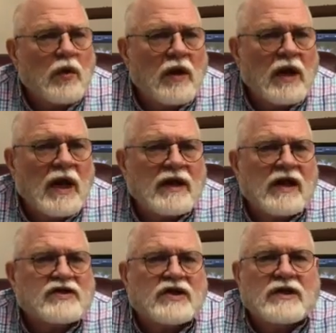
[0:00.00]

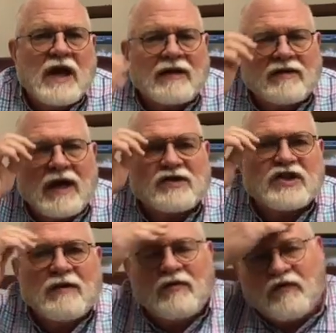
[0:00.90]
that
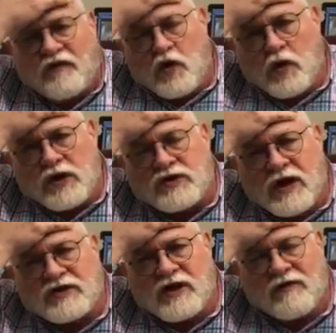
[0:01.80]
seems foolish.
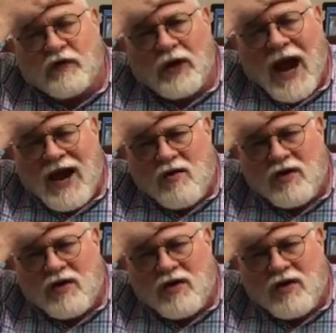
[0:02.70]
That seems foolish. How